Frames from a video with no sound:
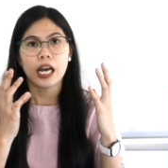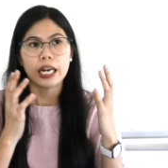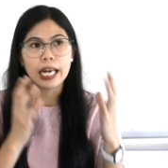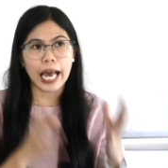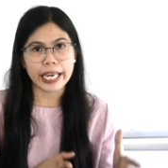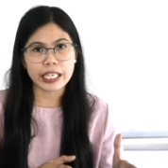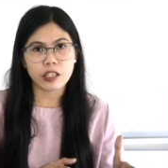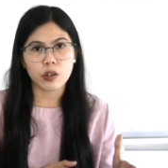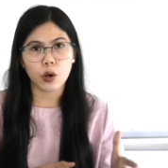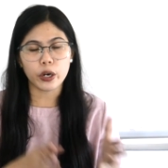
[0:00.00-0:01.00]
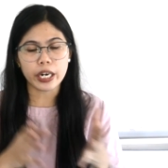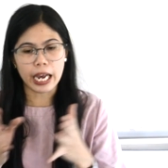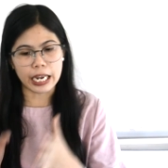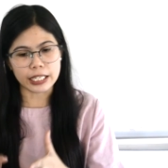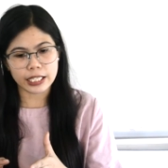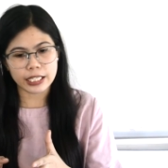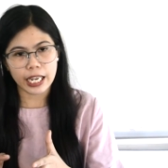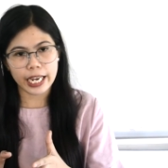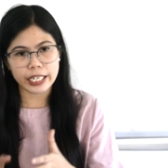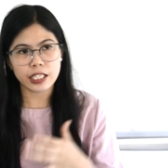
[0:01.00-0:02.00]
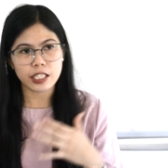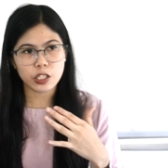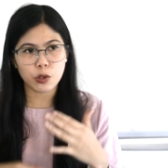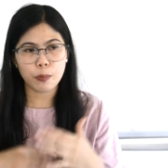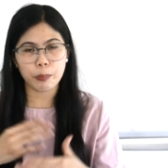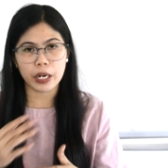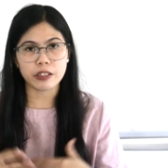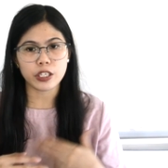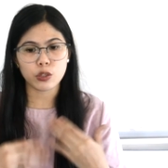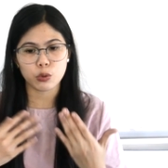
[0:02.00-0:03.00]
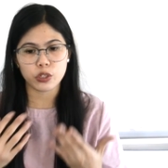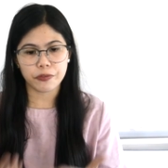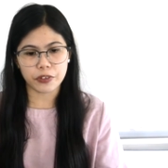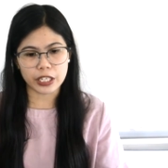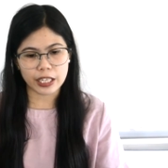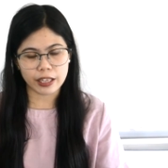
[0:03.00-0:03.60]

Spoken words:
like or as, and it is comparing two different